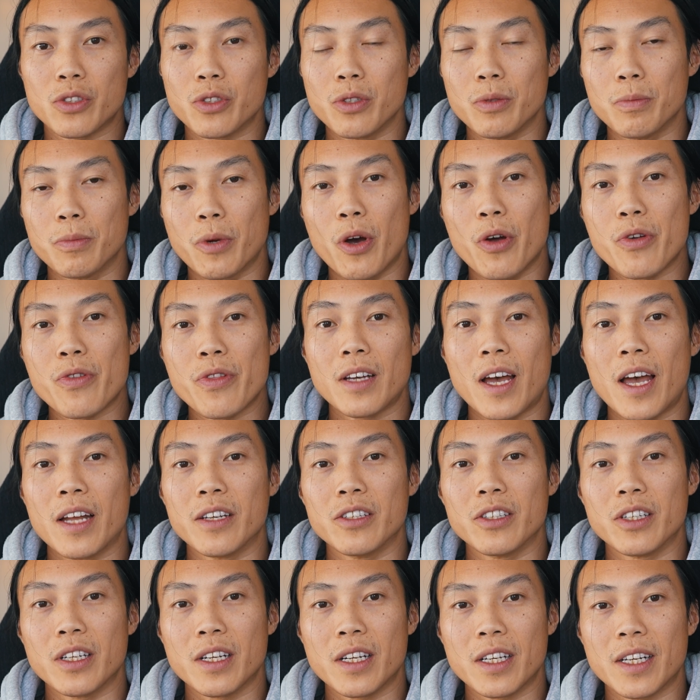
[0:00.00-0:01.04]
do both
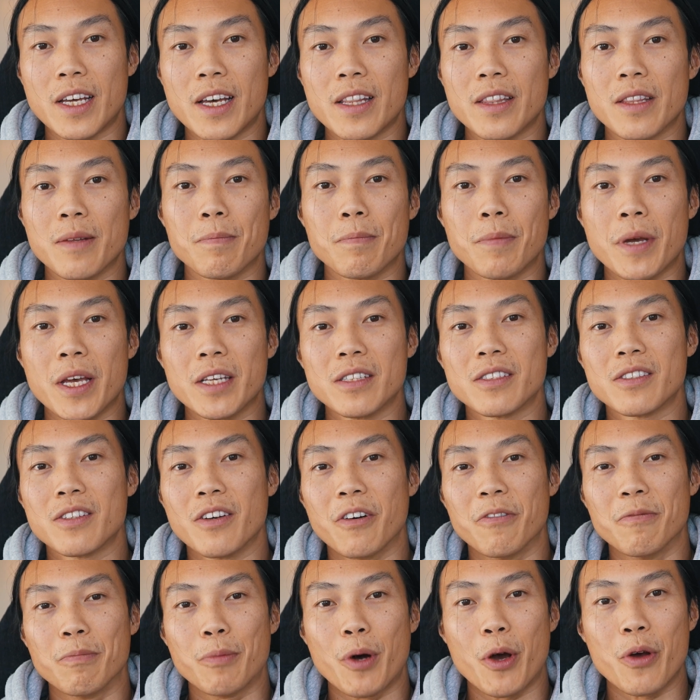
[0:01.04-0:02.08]
and you're going to get the best
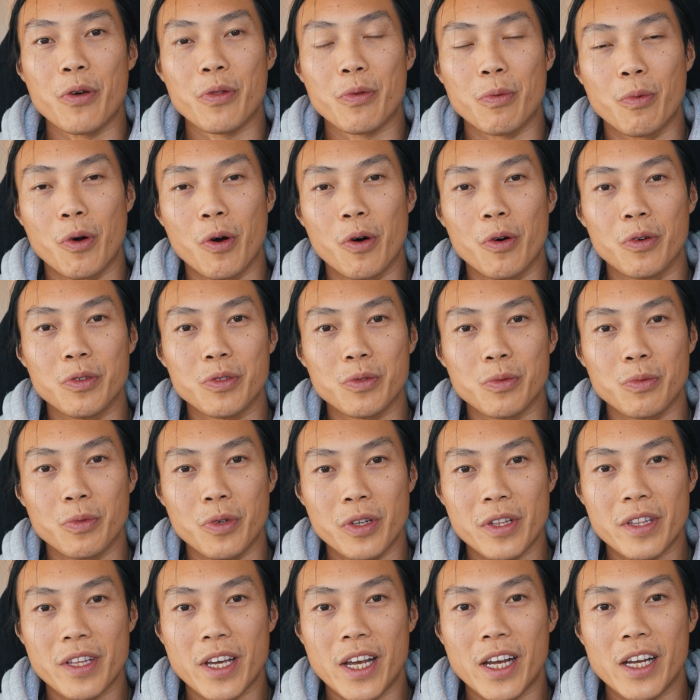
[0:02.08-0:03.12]
of both worlds
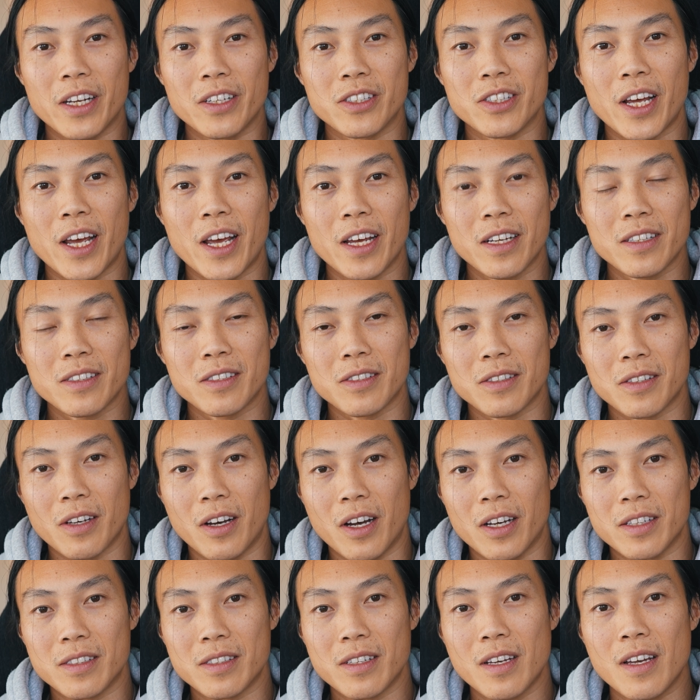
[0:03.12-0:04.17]
with each
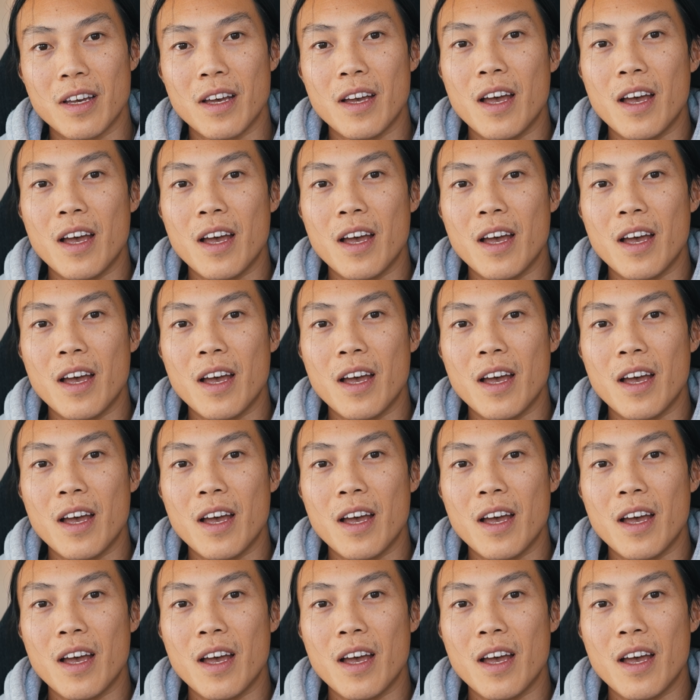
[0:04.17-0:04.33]
exercise.